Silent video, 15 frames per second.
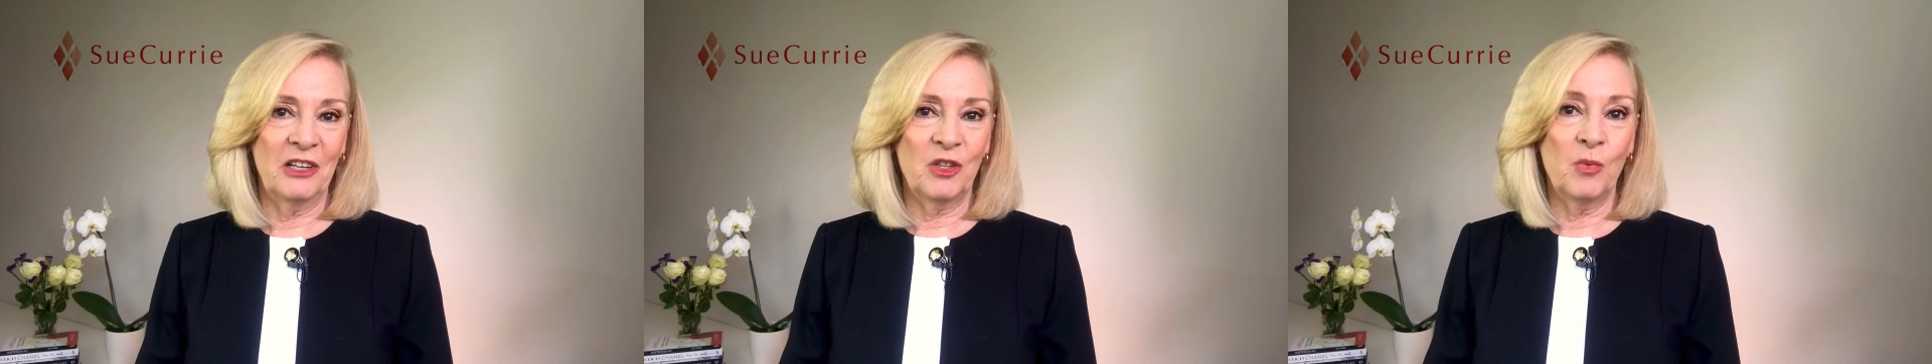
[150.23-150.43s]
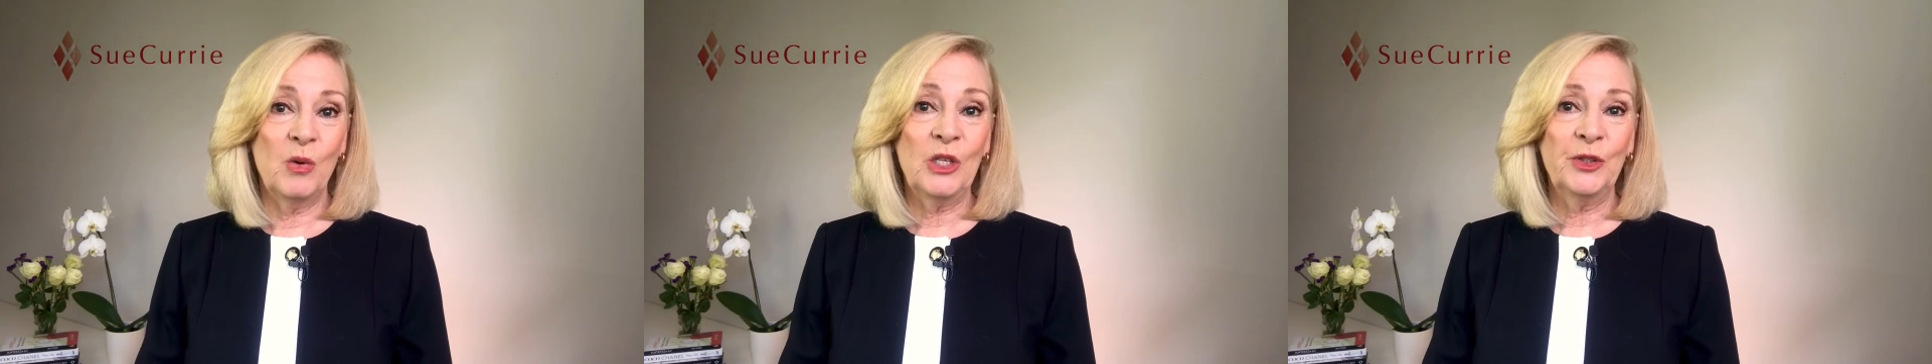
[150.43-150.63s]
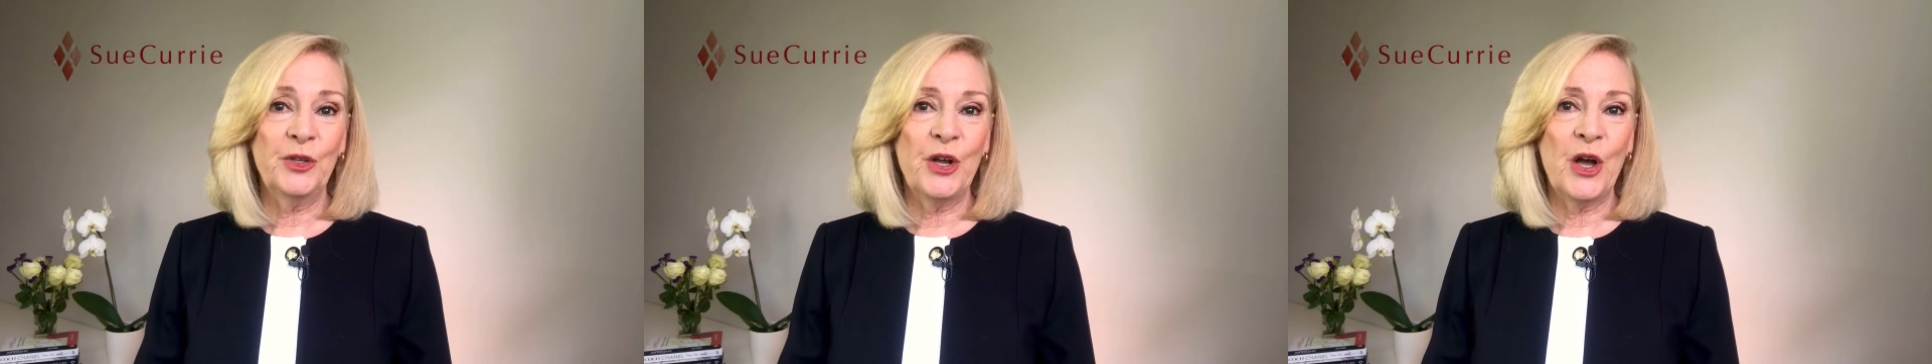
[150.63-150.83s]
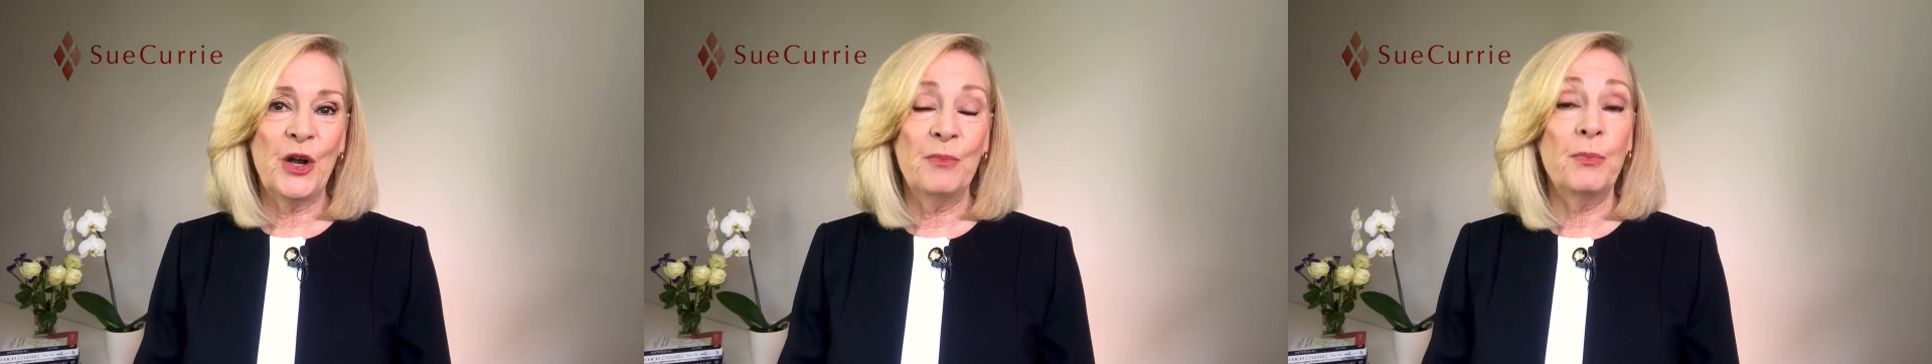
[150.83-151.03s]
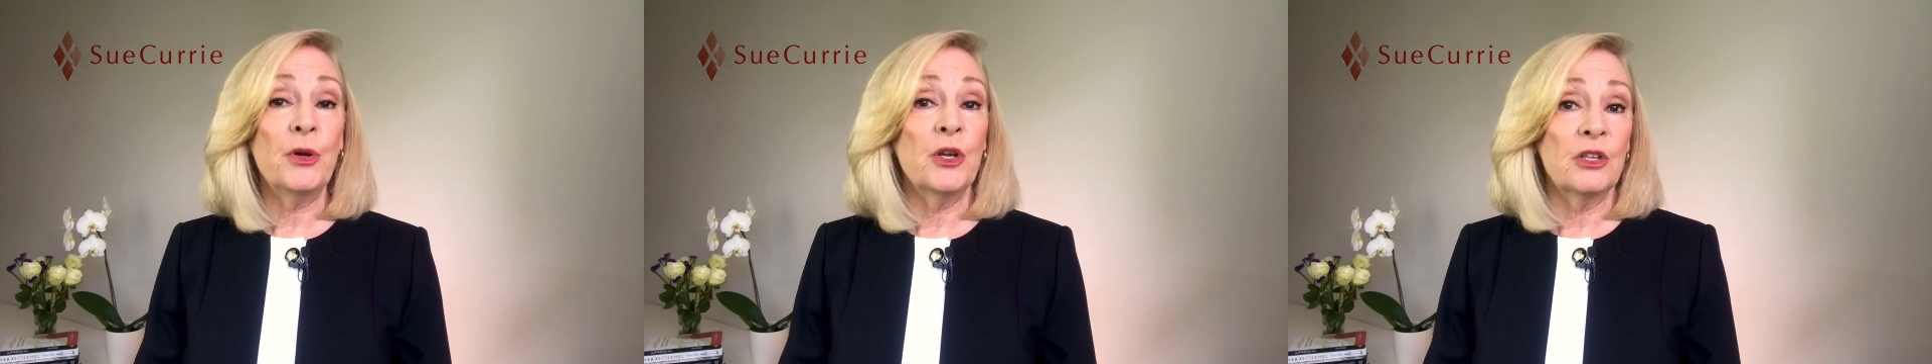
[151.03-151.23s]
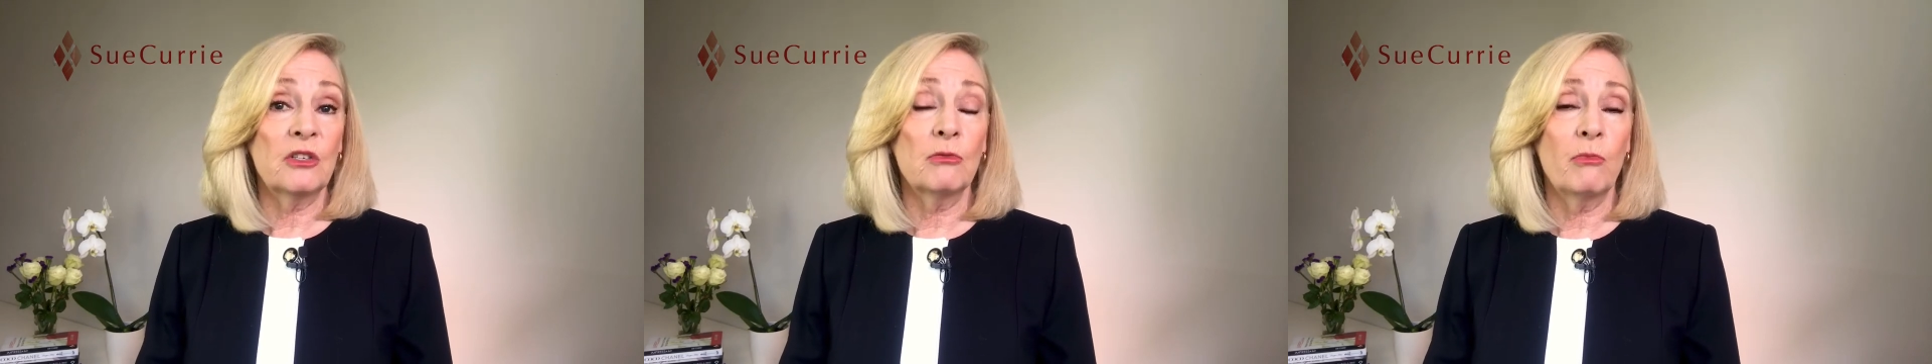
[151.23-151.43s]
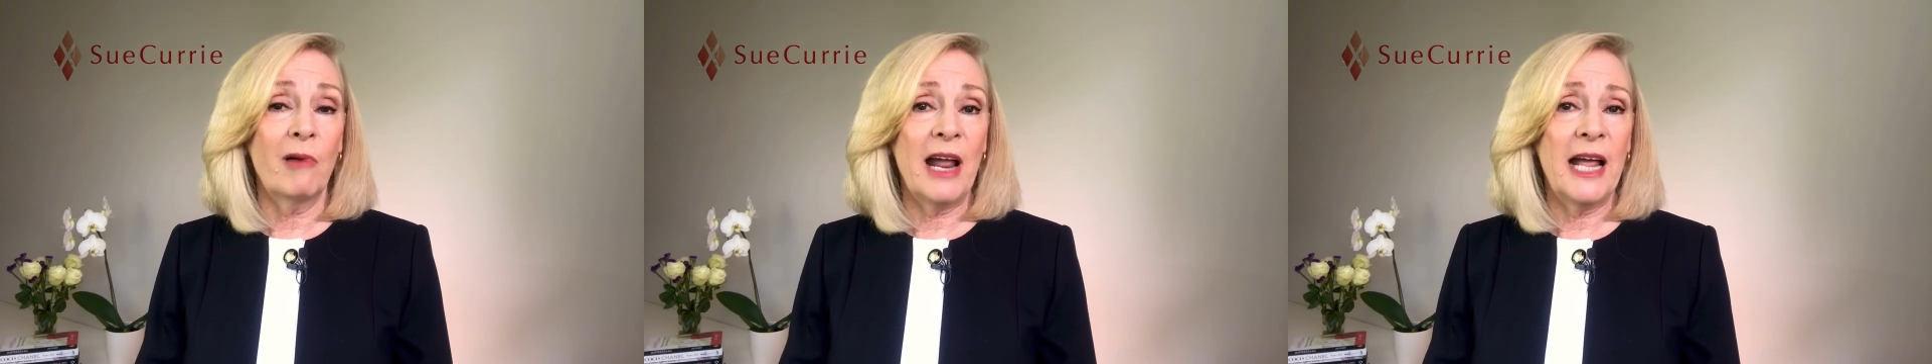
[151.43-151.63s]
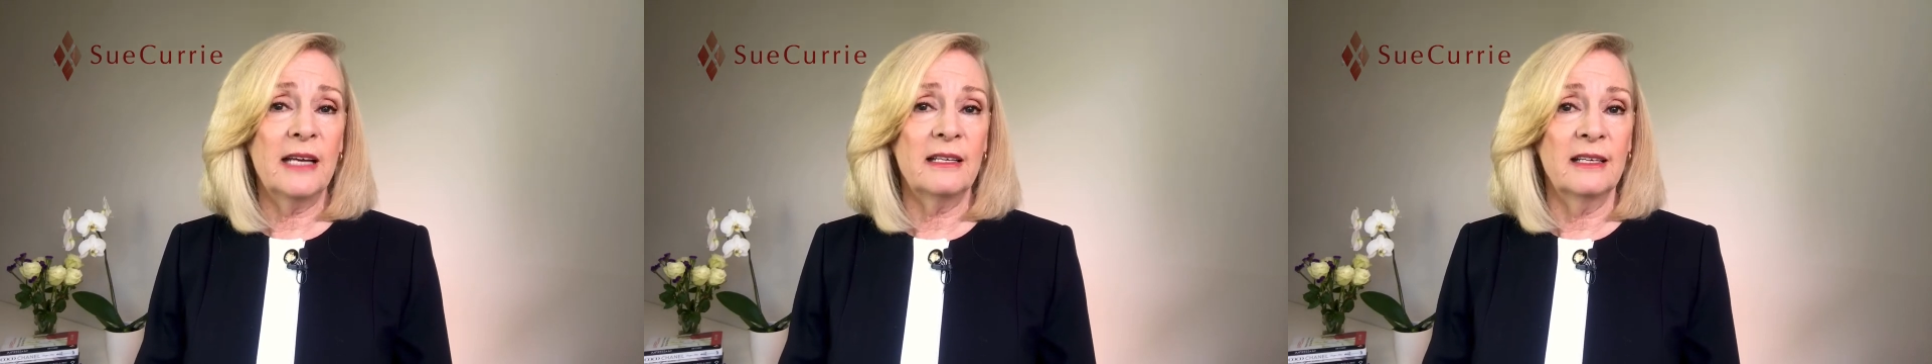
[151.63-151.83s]
the well-known personal
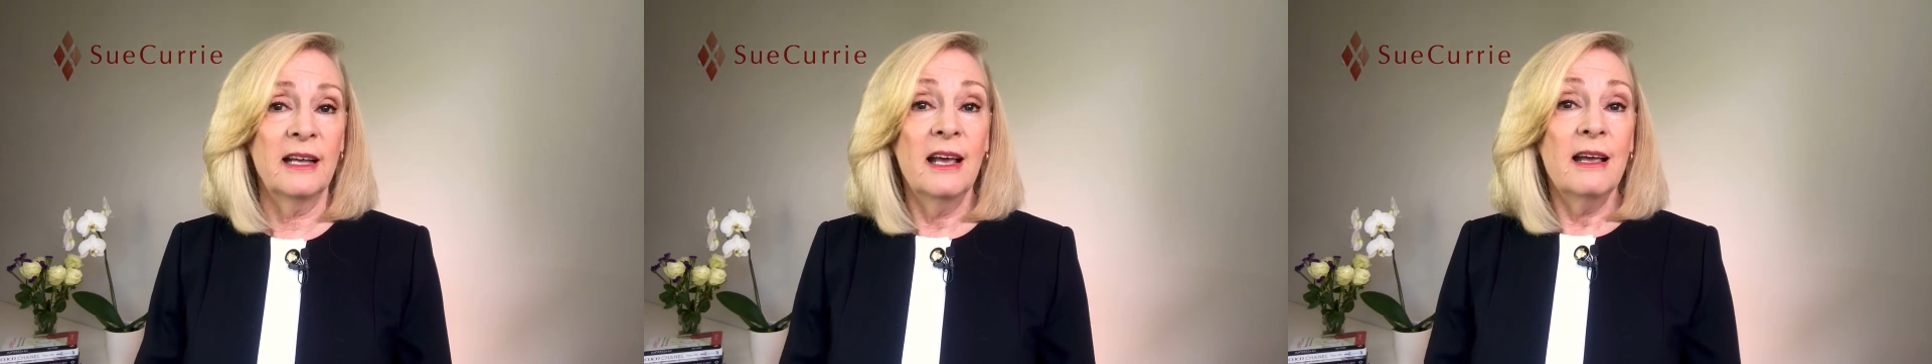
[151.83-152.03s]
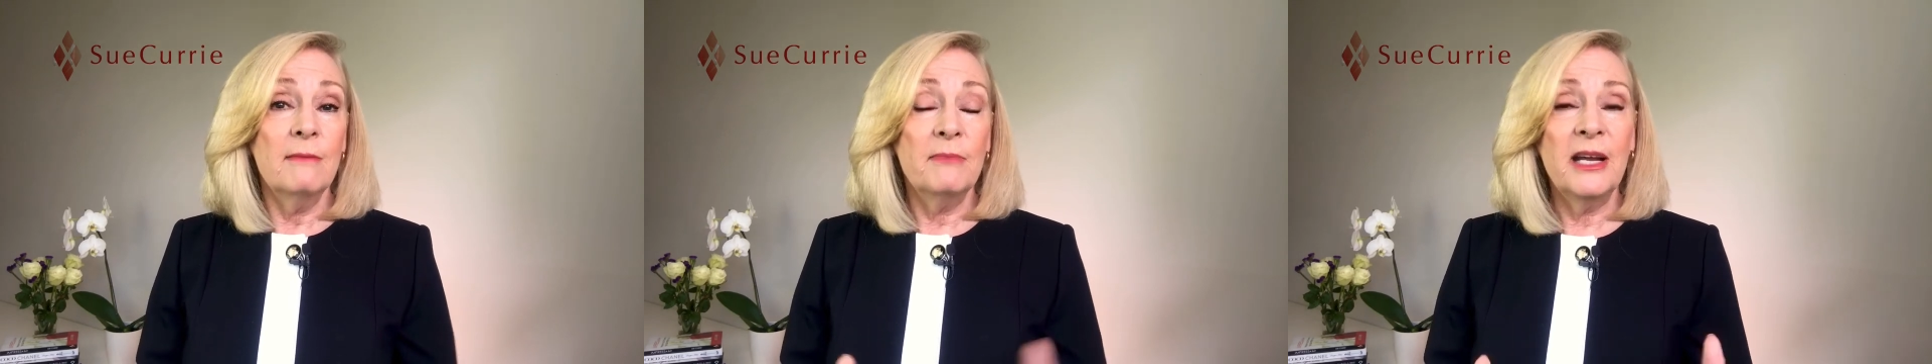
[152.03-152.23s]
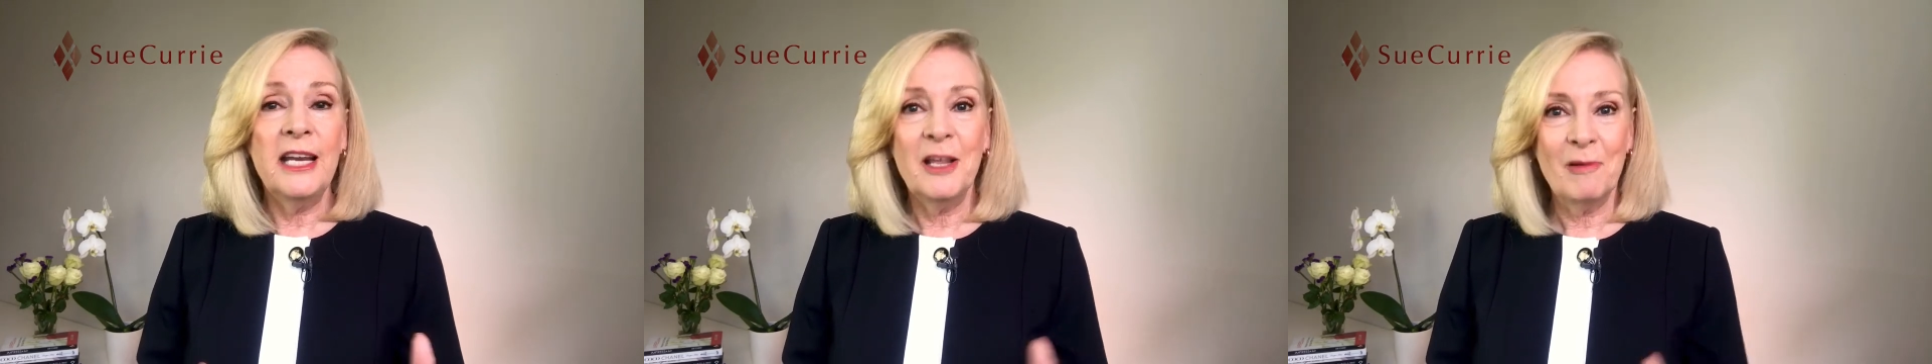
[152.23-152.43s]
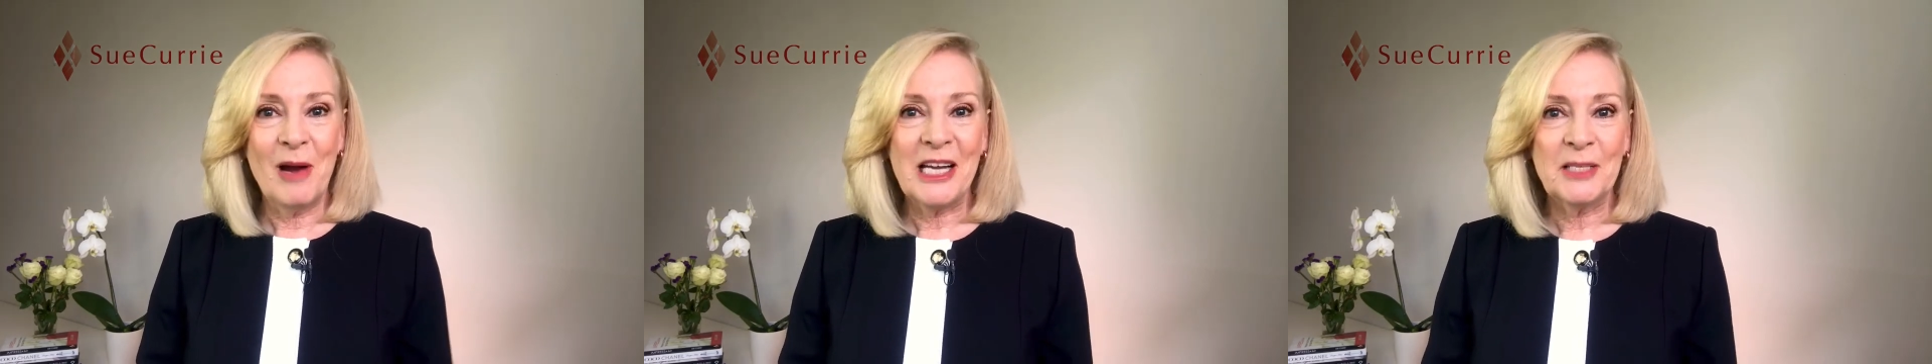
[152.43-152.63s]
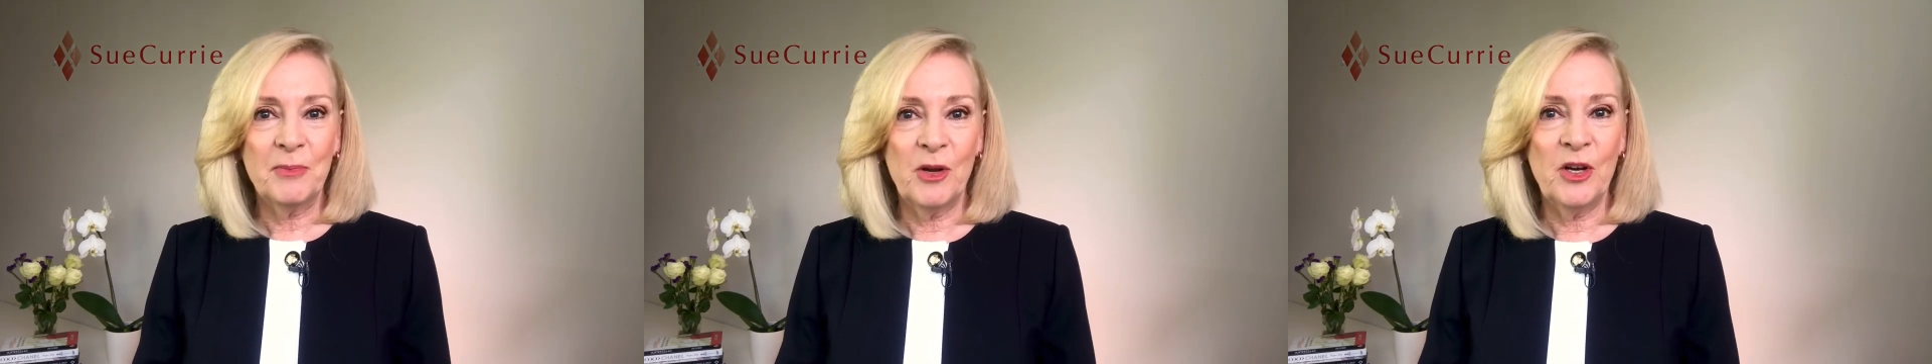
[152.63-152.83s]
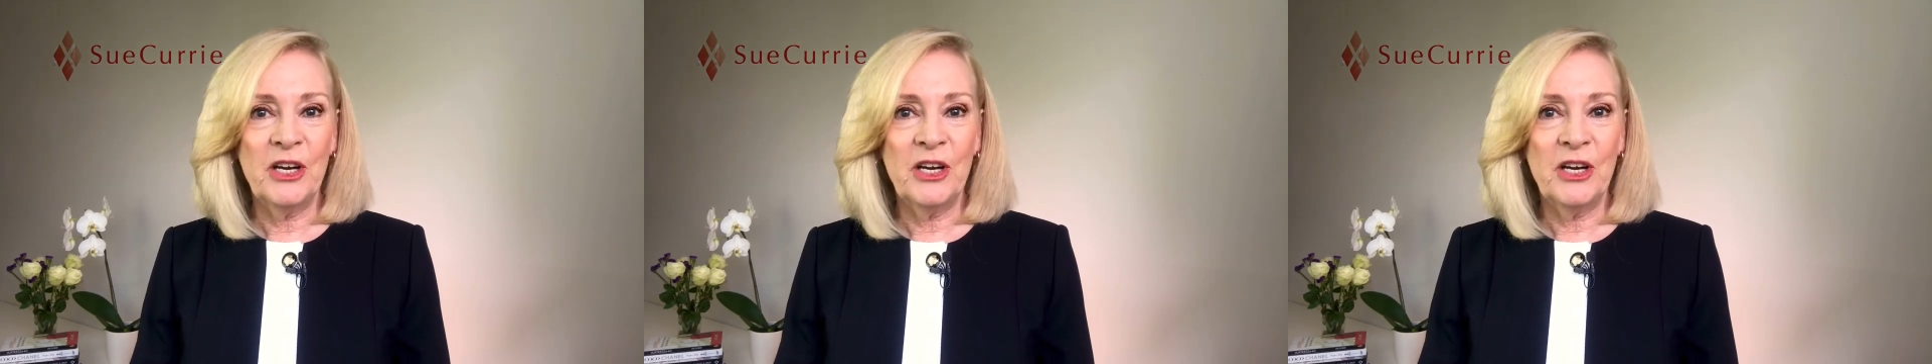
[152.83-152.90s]
brand and media expert,